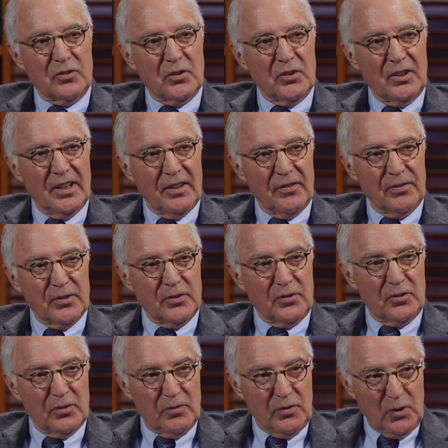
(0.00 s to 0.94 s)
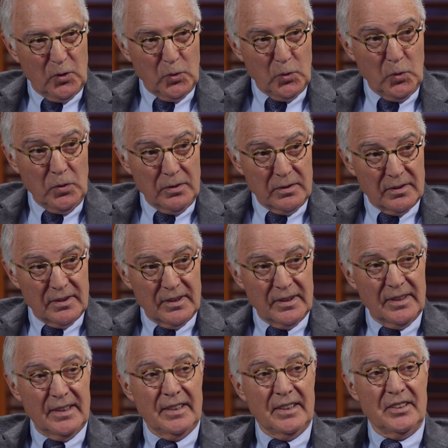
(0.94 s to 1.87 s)
to the efforts of you,
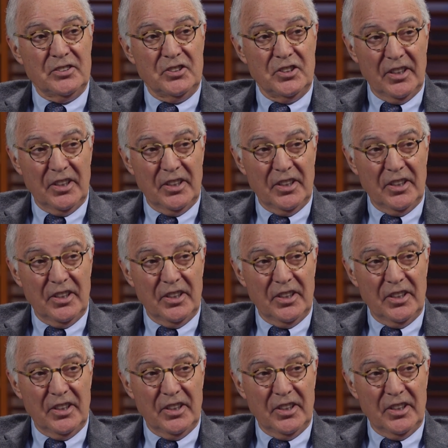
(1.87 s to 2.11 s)
mm.